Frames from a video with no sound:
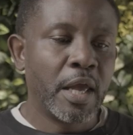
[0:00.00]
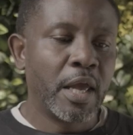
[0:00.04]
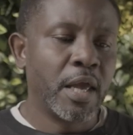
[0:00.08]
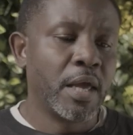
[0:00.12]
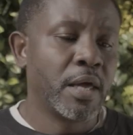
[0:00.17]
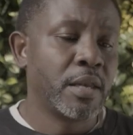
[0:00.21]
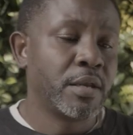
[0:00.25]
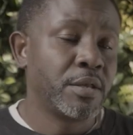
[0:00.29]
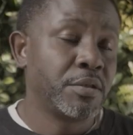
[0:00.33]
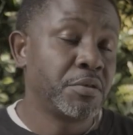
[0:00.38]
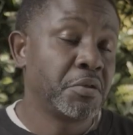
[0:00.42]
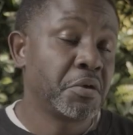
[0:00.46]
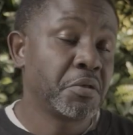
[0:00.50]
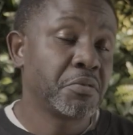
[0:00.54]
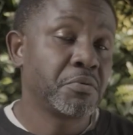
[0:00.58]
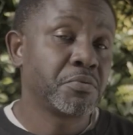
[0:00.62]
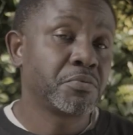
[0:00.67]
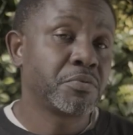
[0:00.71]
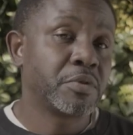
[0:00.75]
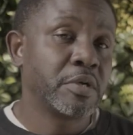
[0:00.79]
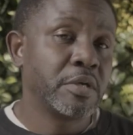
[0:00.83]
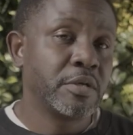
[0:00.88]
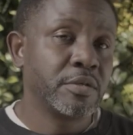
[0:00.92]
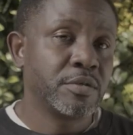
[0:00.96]
And another
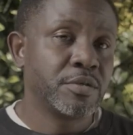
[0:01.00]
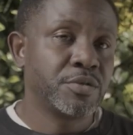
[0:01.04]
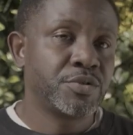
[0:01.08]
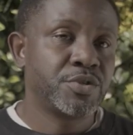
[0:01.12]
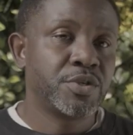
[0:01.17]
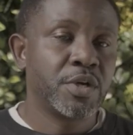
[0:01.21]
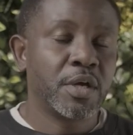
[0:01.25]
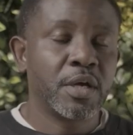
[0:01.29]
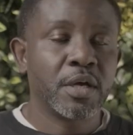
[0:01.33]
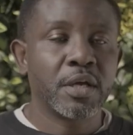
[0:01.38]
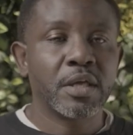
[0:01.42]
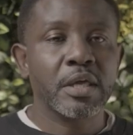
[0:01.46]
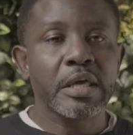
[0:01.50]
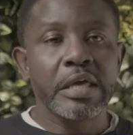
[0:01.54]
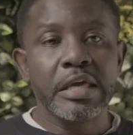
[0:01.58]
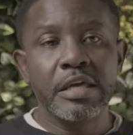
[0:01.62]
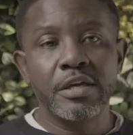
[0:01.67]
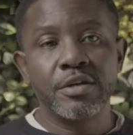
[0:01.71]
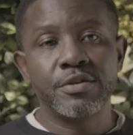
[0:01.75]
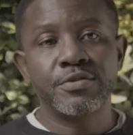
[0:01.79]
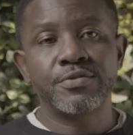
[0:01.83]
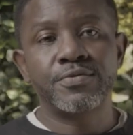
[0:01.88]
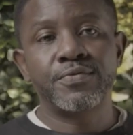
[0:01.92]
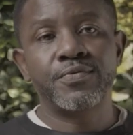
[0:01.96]
thing to check
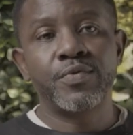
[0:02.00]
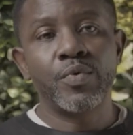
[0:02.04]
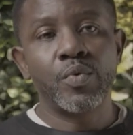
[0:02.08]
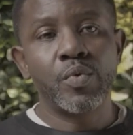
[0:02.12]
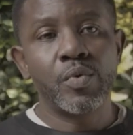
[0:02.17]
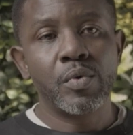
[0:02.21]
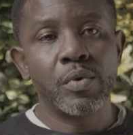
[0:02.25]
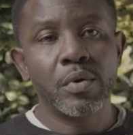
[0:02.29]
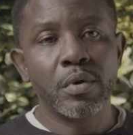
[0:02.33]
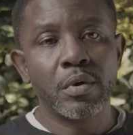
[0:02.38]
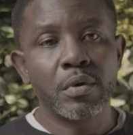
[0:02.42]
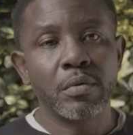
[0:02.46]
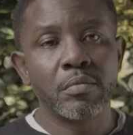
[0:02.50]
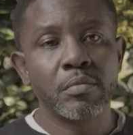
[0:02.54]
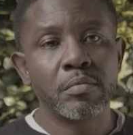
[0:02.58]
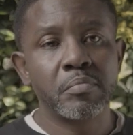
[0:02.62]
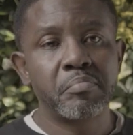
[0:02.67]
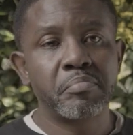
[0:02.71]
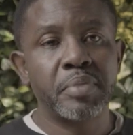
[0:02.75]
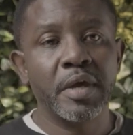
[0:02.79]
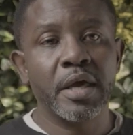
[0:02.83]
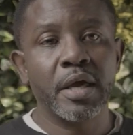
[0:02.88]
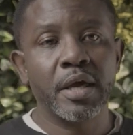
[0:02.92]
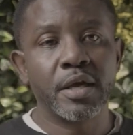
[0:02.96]
is for
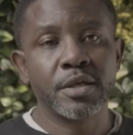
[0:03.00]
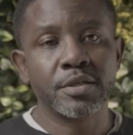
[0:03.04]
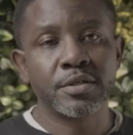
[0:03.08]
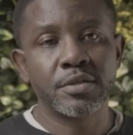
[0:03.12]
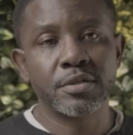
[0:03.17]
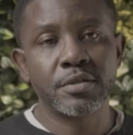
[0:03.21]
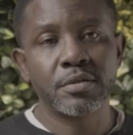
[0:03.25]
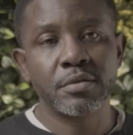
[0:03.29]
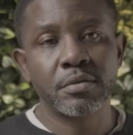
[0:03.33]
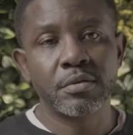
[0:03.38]
pests.